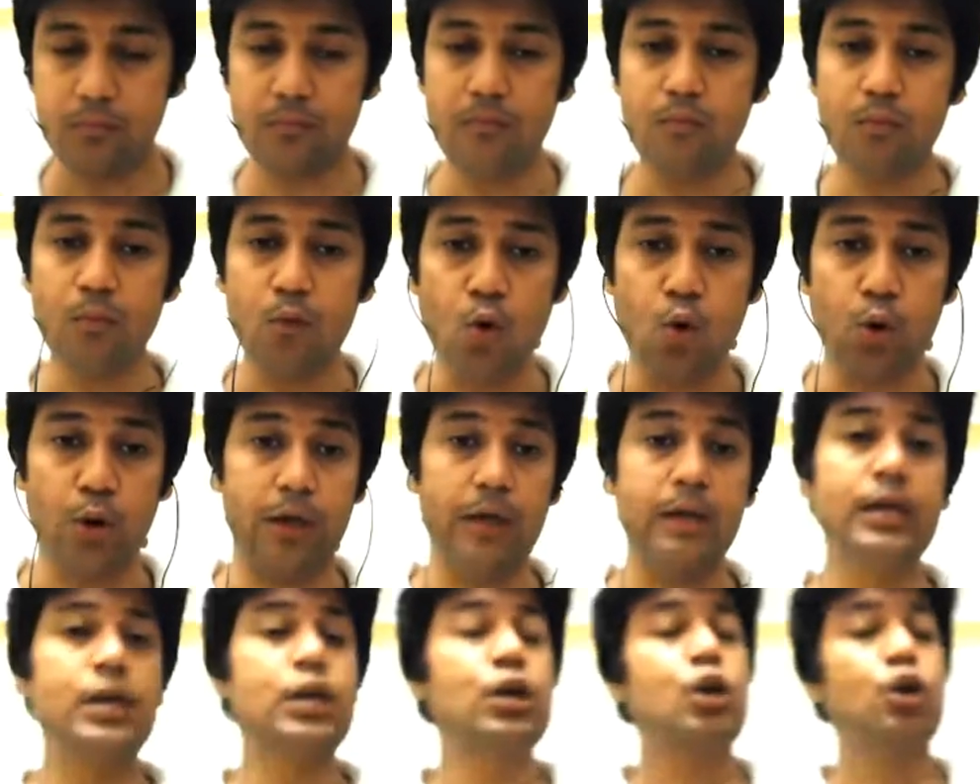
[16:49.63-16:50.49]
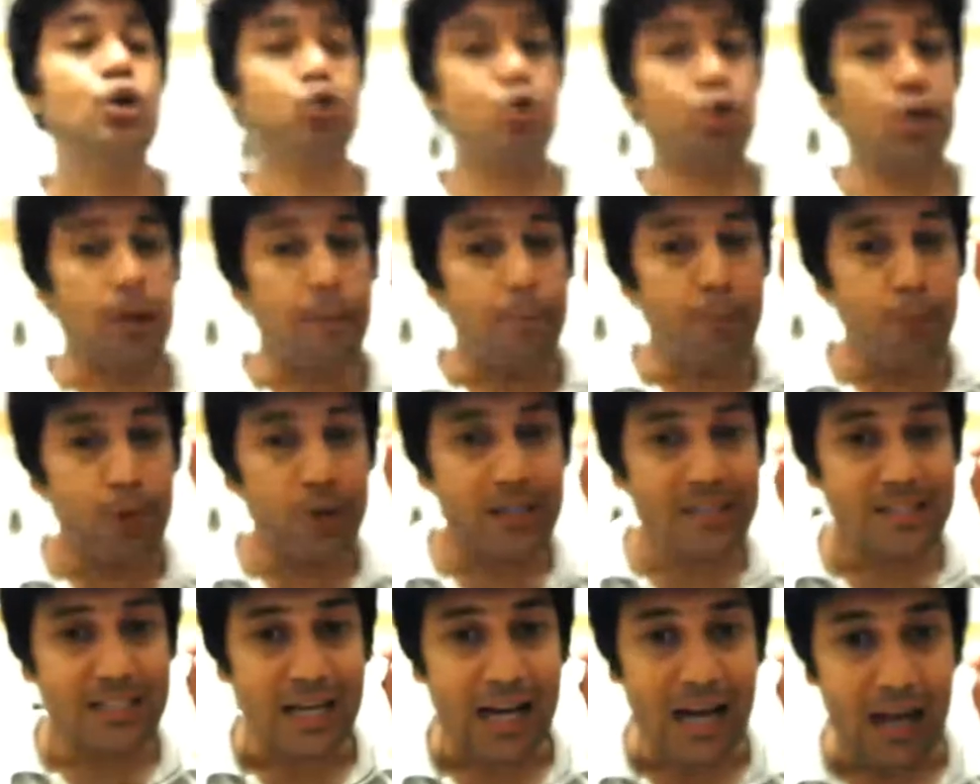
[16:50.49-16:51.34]
Okay,
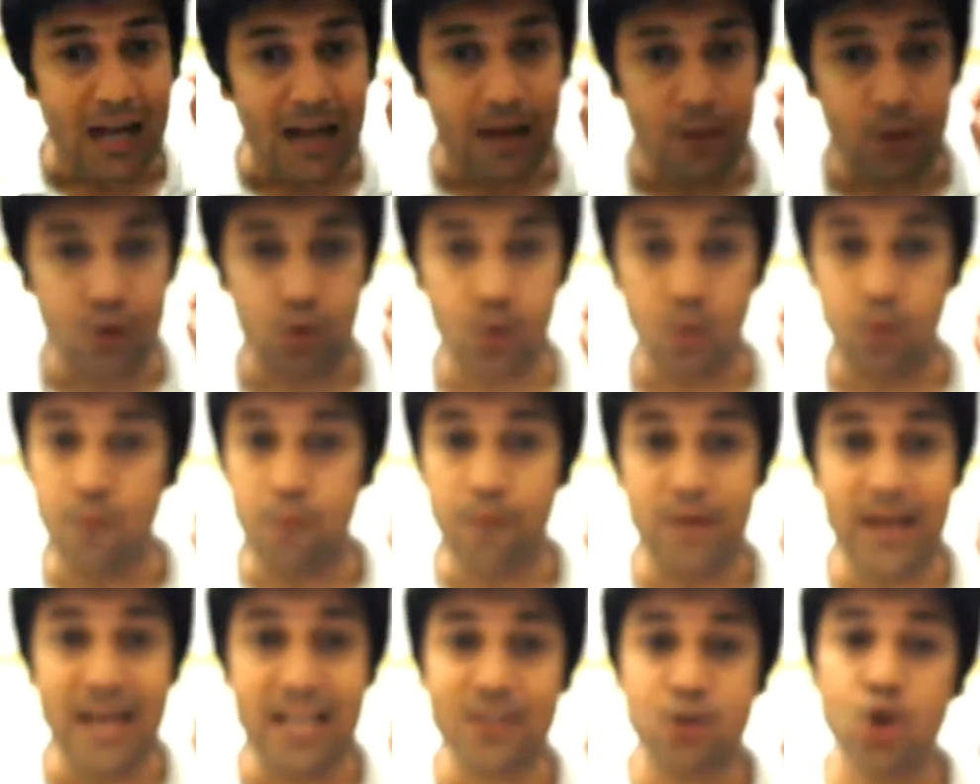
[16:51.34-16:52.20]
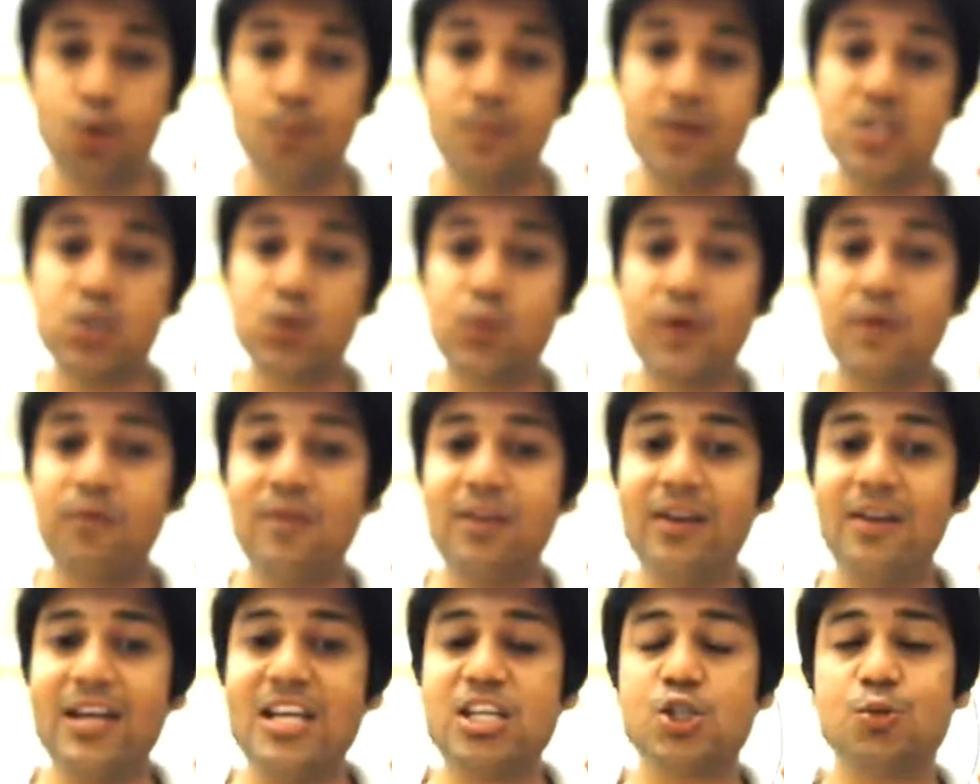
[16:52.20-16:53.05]
so we as humans, when we
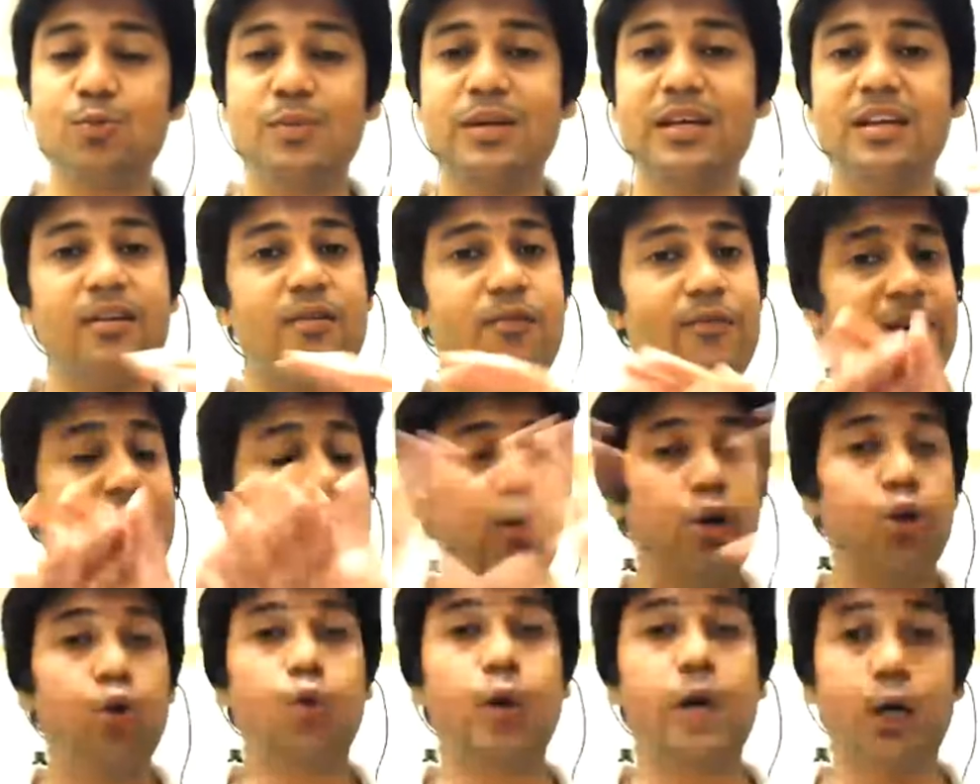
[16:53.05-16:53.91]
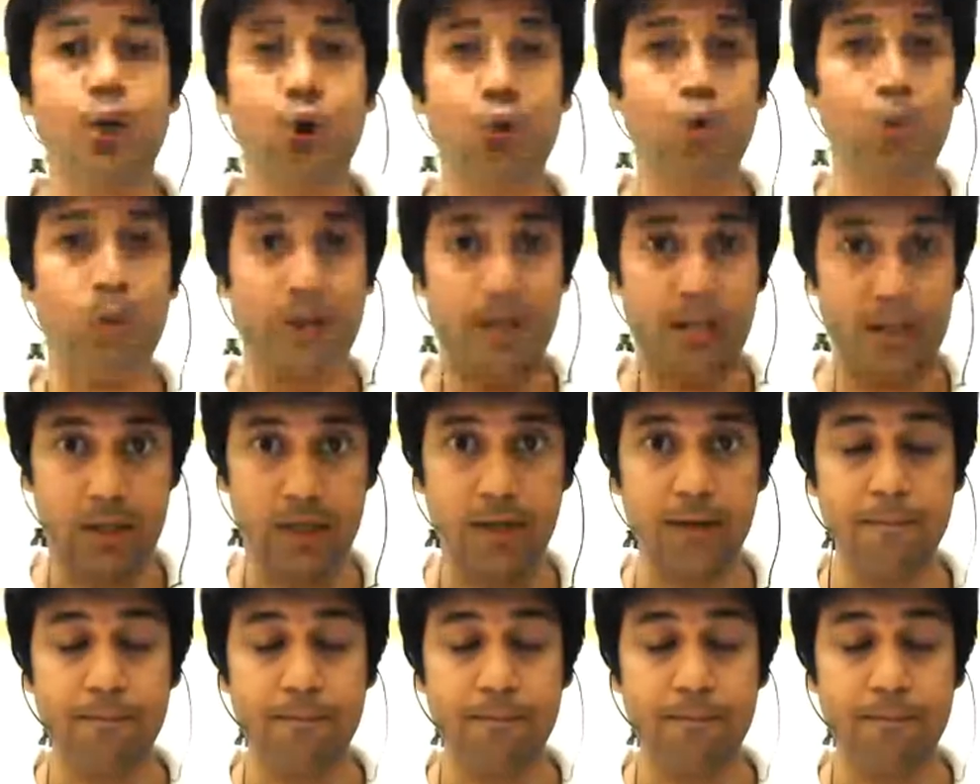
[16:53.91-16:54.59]
reach B, we are not going to do anything.